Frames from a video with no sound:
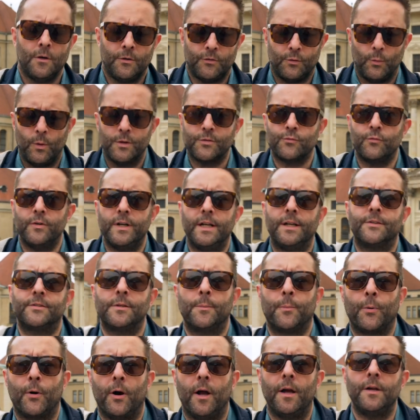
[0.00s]
So what's really
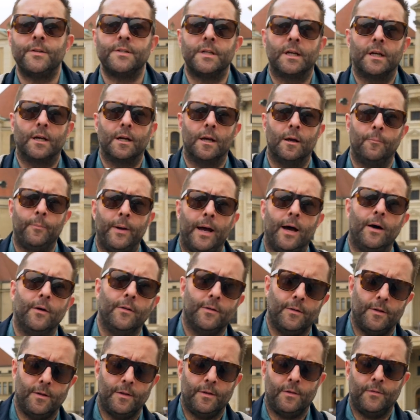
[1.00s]
surprising
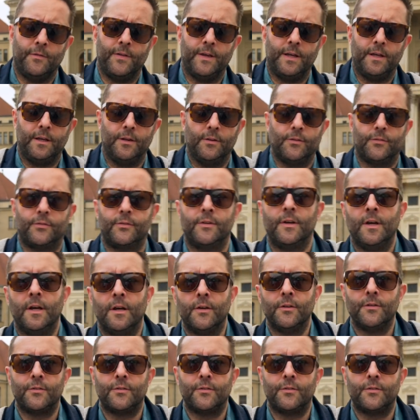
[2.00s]
about these